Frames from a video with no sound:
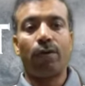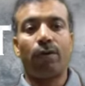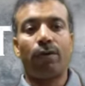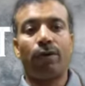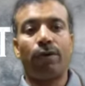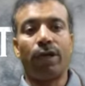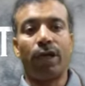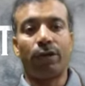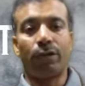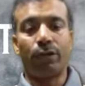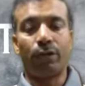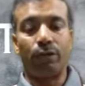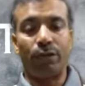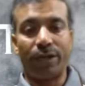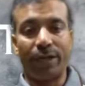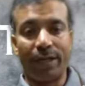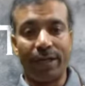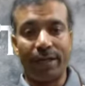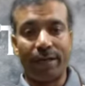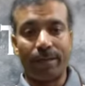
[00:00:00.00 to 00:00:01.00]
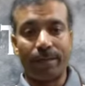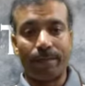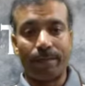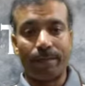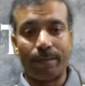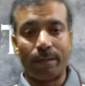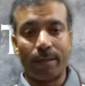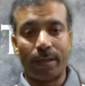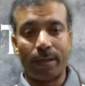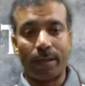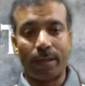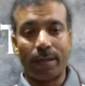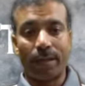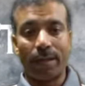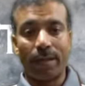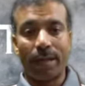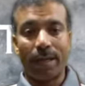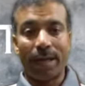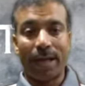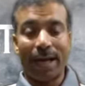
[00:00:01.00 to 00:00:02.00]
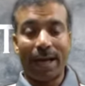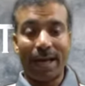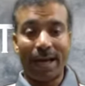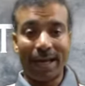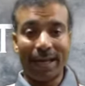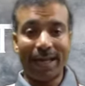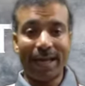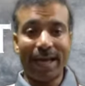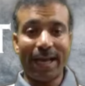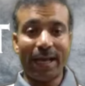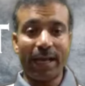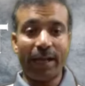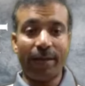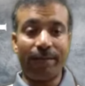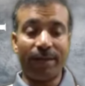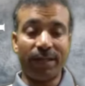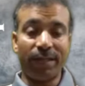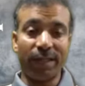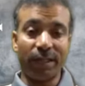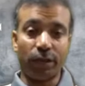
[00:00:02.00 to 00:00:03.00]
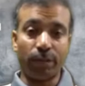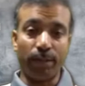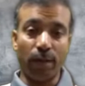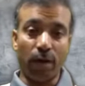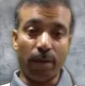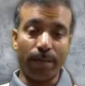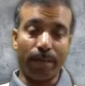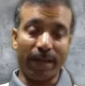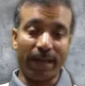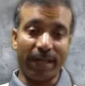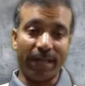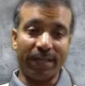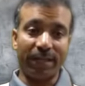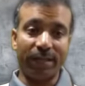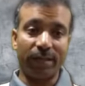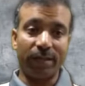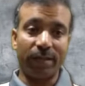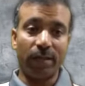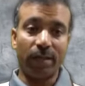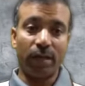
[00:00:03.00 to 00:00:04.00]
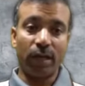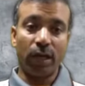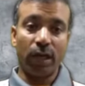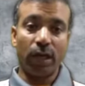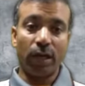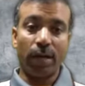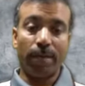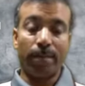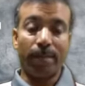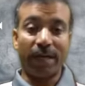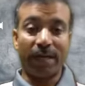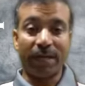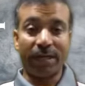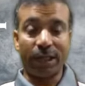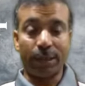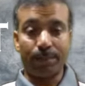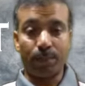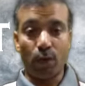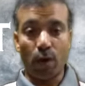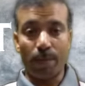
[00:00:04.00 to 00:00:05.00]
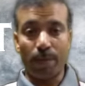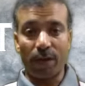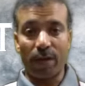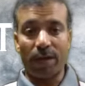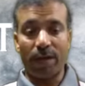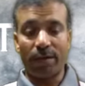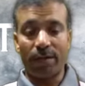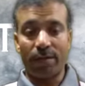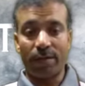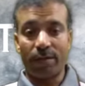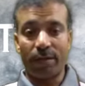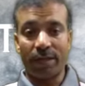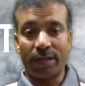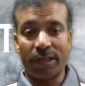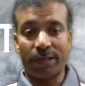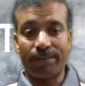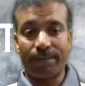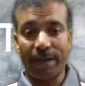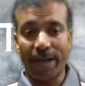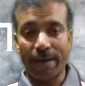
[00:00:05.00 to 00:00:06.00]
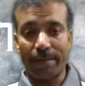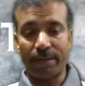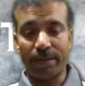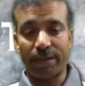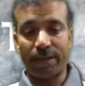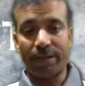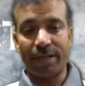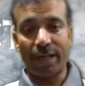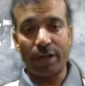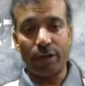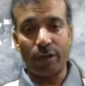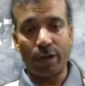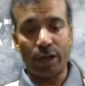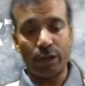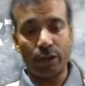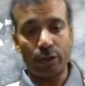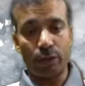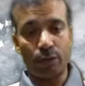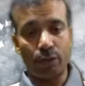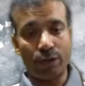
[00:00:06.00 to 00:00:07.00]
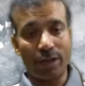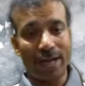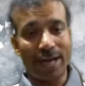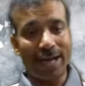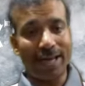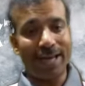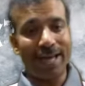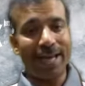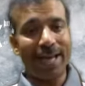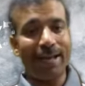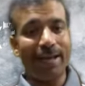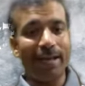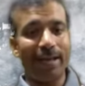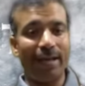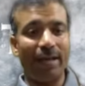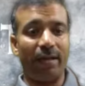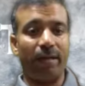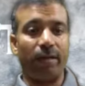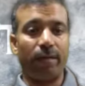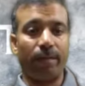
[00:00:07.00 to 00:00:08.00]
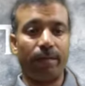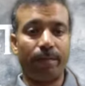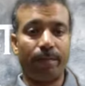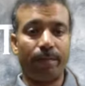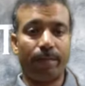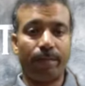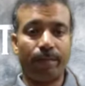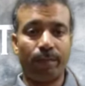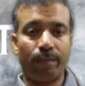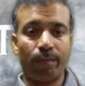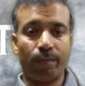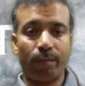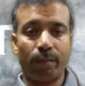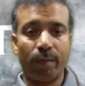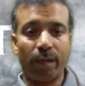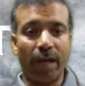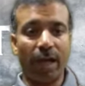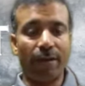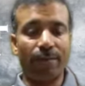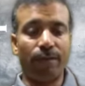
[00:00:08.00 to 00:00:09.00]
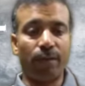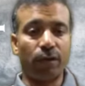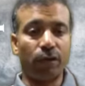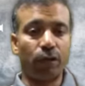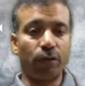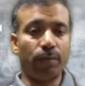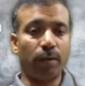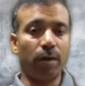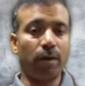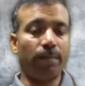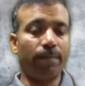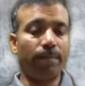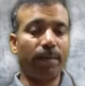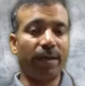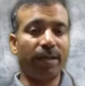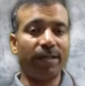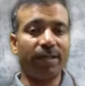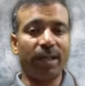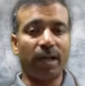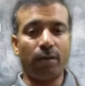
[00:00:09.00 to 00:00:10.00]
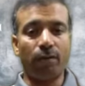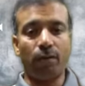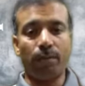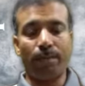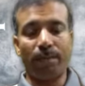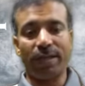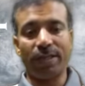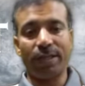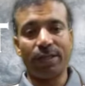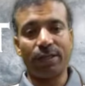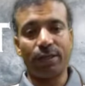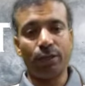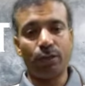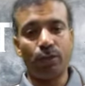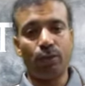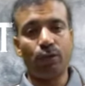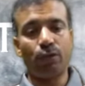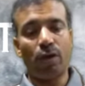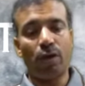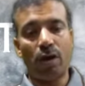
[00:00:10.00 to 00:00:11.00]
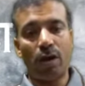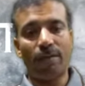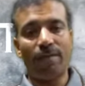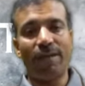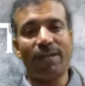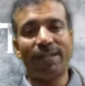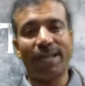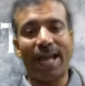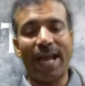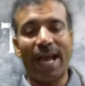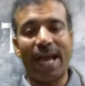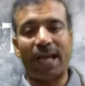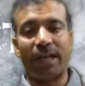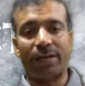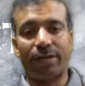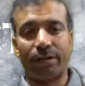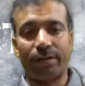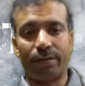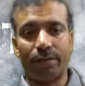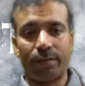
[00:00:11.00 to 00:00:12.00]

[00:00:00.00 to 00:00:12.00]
you have to use in. And again, if it is a small place but it is popular, it is famous, then you have to use again in. And for smaller places, unknown places, use always at.